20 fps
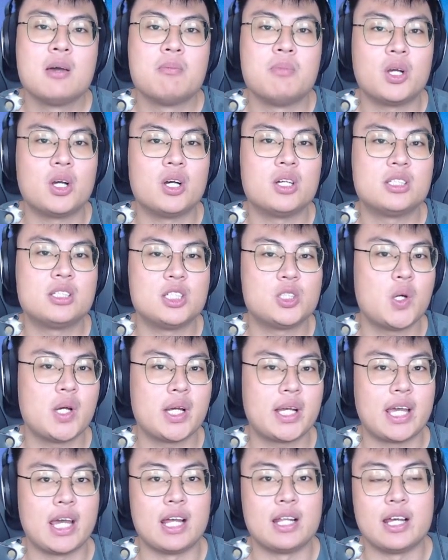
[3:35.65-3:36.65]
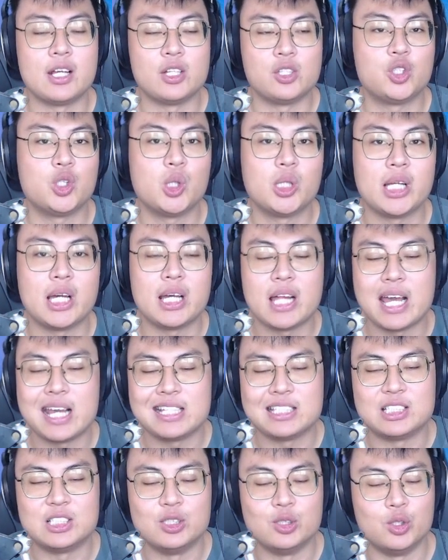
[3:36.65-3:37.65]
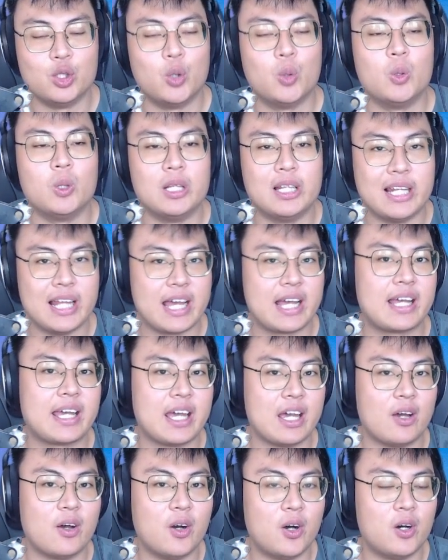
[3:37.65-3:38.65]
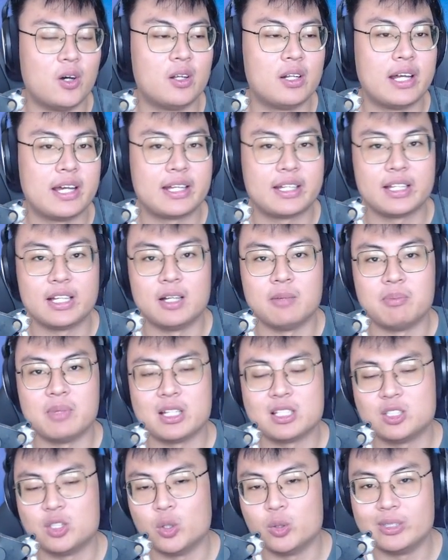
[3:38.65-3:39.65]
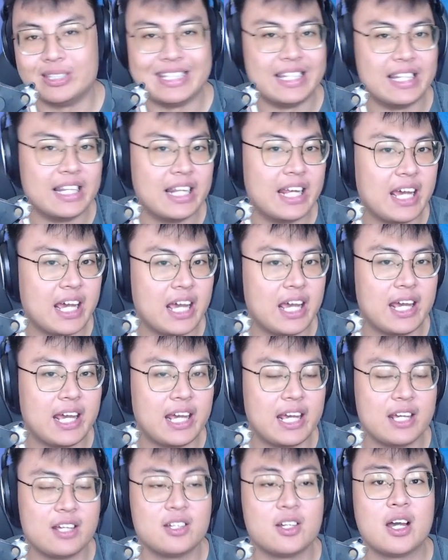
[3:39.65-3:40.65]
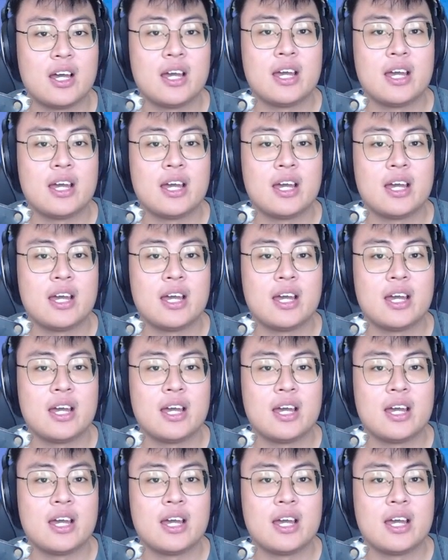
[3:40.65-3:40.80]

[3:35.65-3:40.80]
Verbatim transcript: because this one can ensure that there is no lag at all, like there's no delay